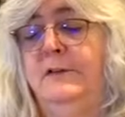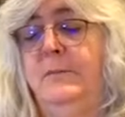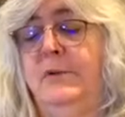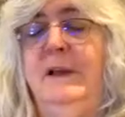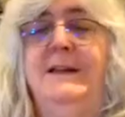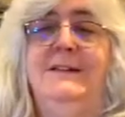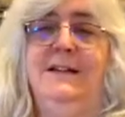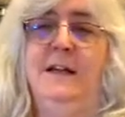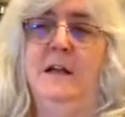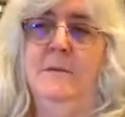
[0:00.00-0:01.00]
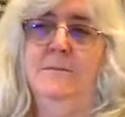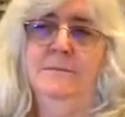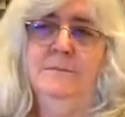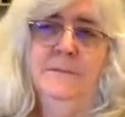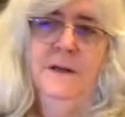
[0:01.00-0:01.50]
Aplenty.
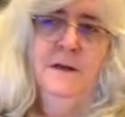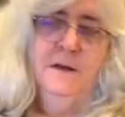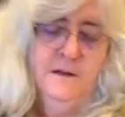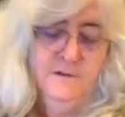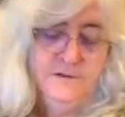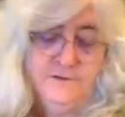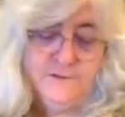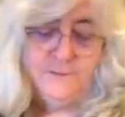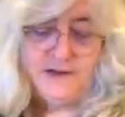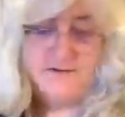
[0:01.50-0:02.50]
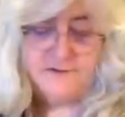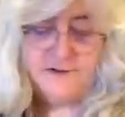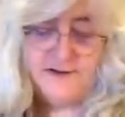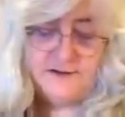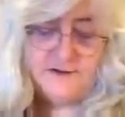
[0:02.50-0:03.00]
This is the base
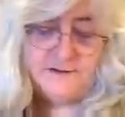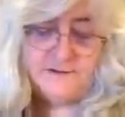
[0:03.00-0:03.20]
layer.